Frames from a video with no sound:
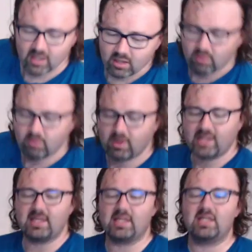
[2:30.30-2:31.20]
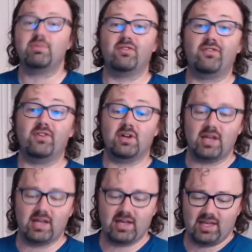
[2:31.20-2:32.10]
what I tend to prefer,
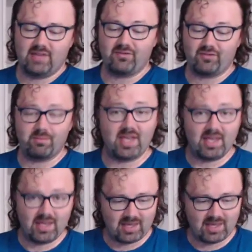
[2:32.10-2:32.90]
even for me,